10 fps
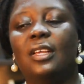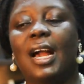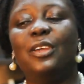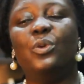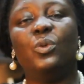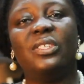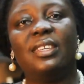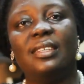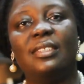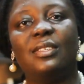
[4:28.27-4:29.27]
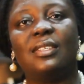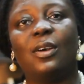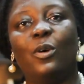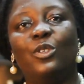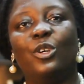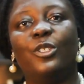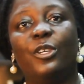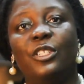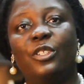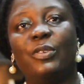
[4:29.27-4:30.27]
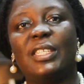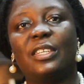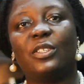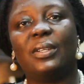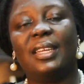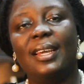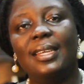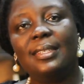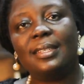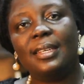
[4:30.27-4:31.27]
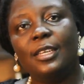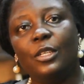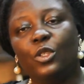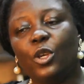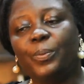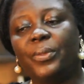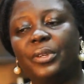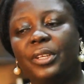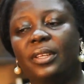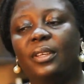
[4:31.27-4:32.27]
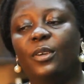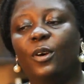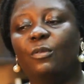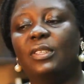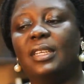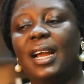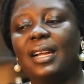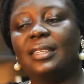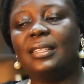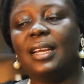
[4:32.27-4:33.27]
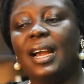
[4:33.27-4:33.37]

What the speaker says: And you see this on the authority of Section 8 sub 3 of the Act,